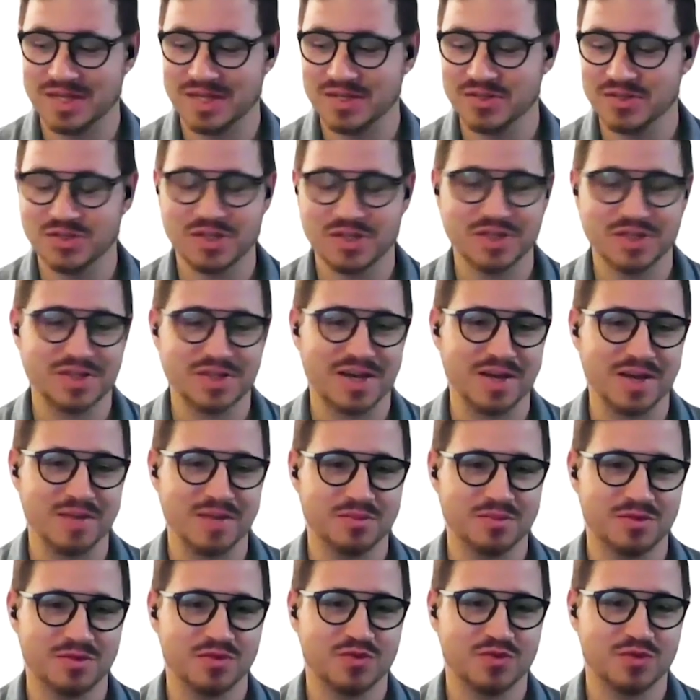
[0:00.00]
interesting
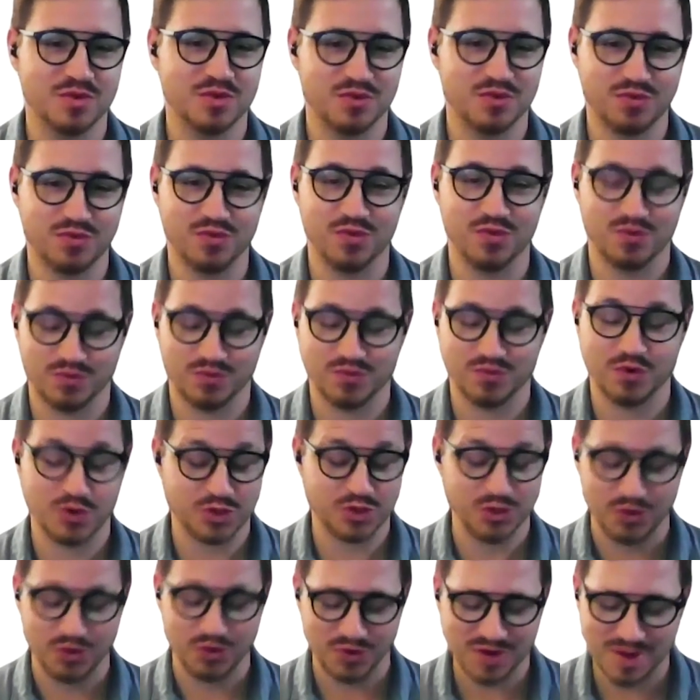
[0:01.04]
time for
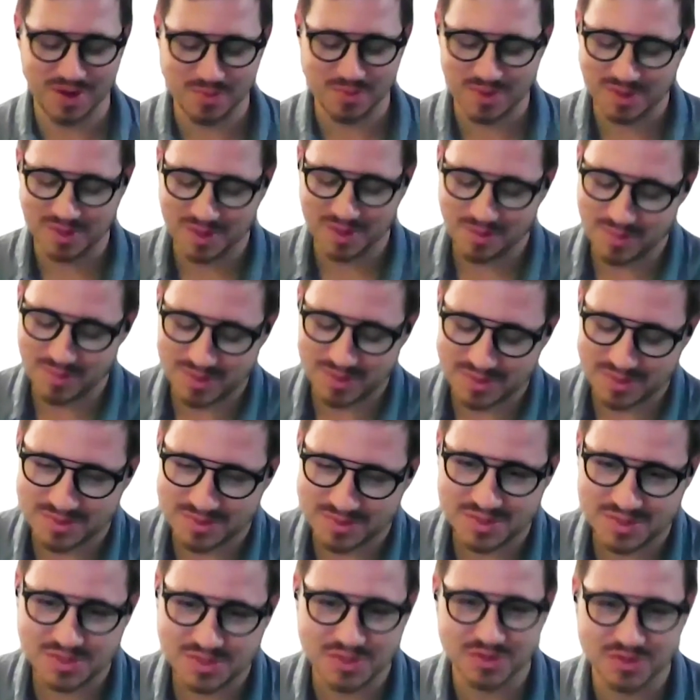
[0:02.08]
sure. I mean,
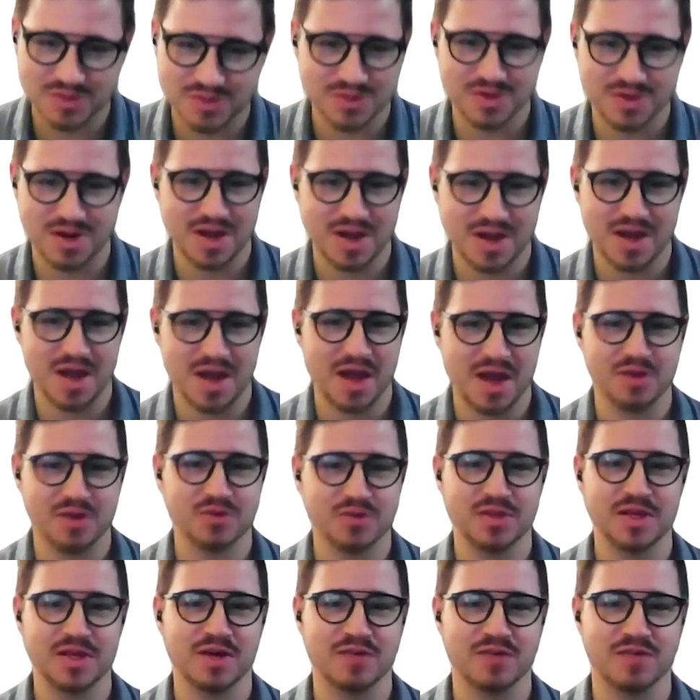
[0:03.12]
this year I
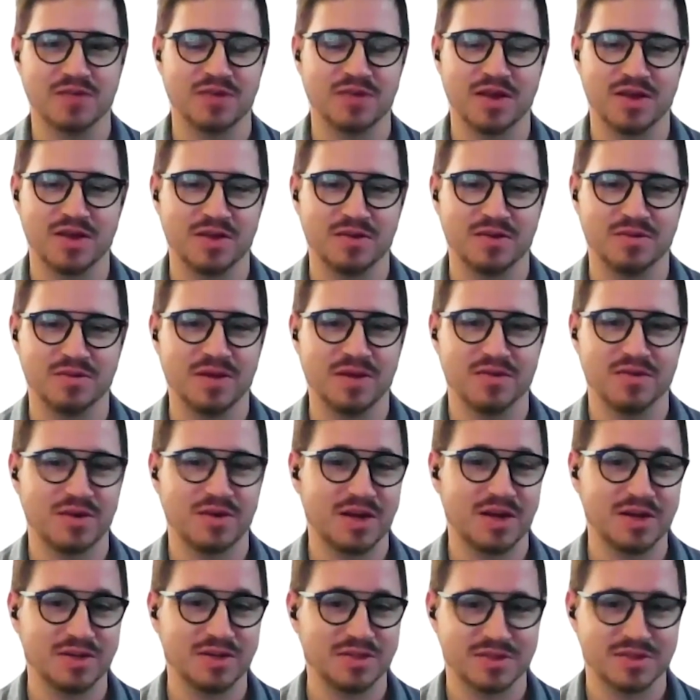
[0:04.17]
don't think I've ever
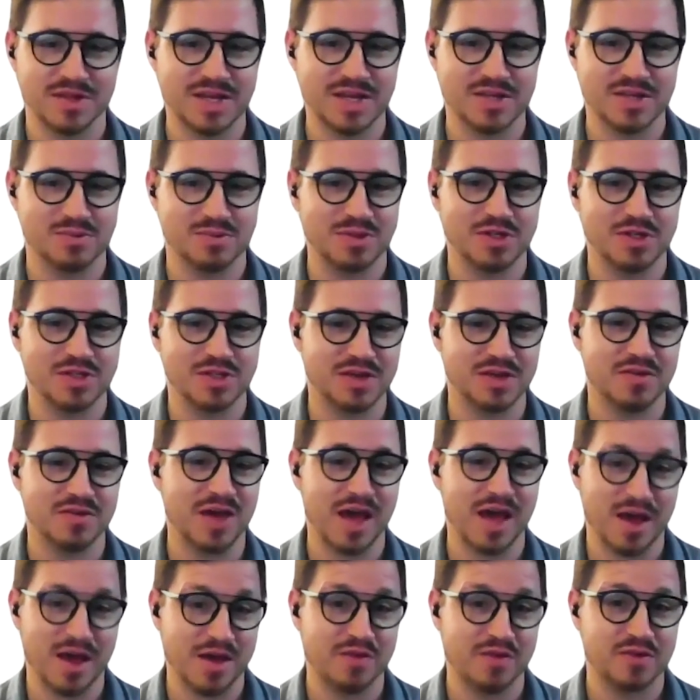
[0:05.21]
learned as much as
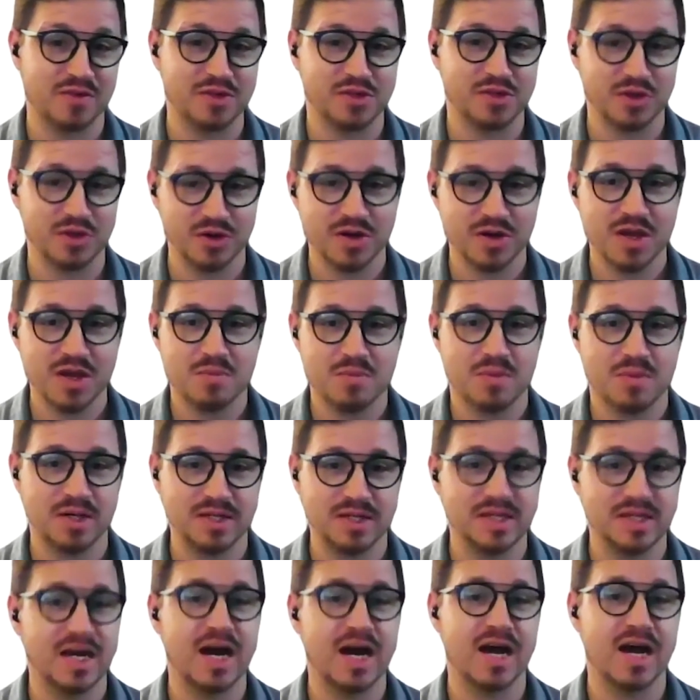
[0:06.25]
I have this year.
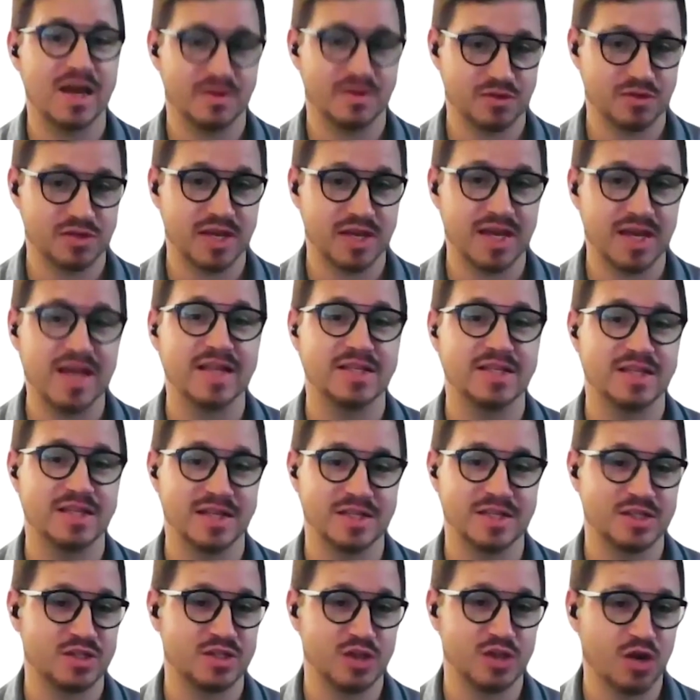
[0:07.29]
But I have to say
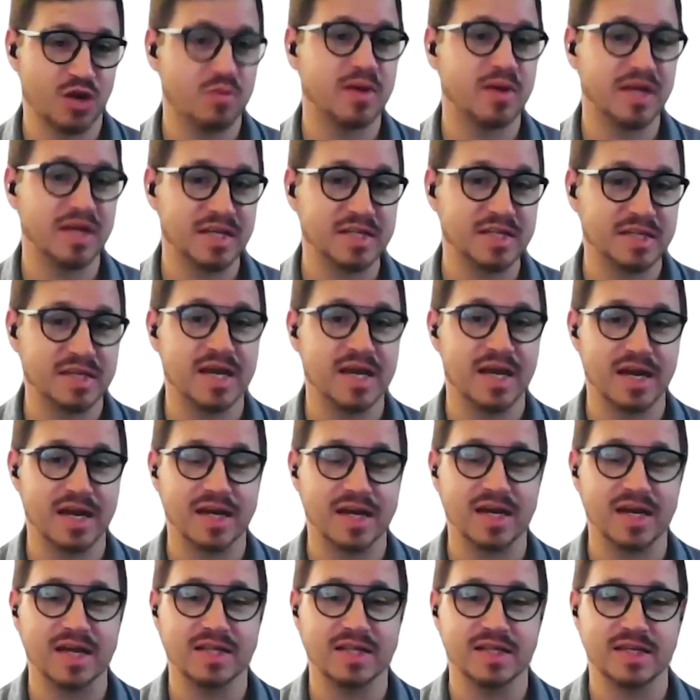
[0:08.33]
it's not been easy, and
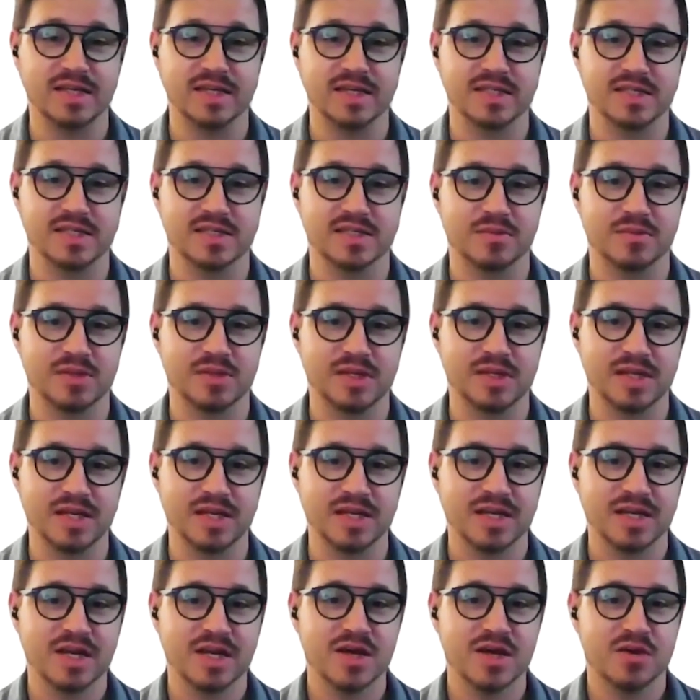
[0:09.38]
I think this is something
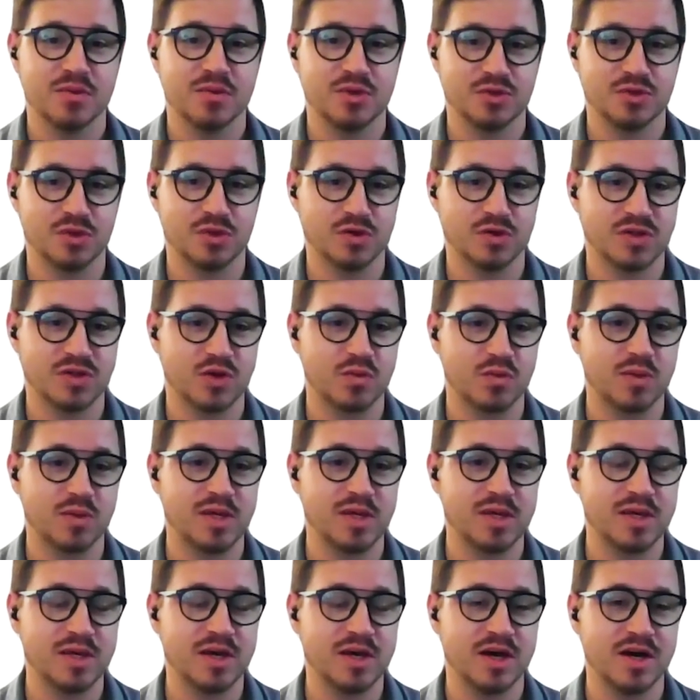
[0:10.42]
that we should also
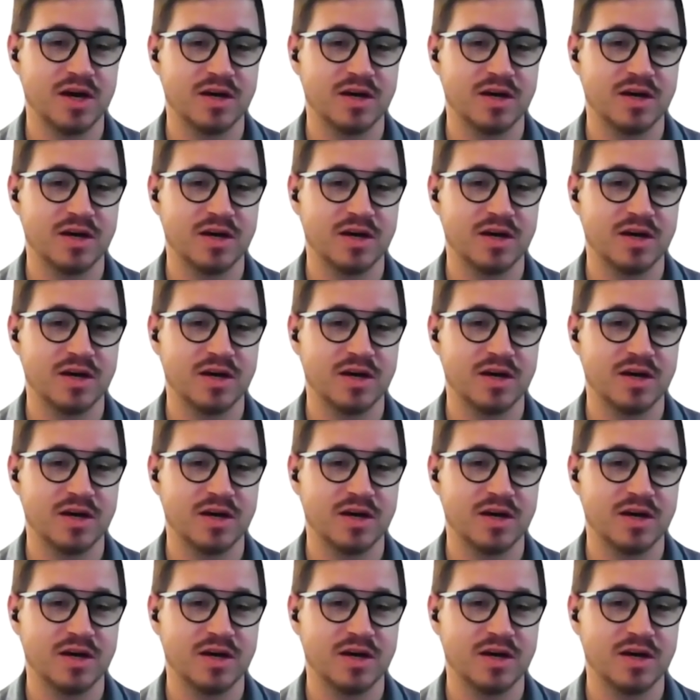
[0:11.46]
be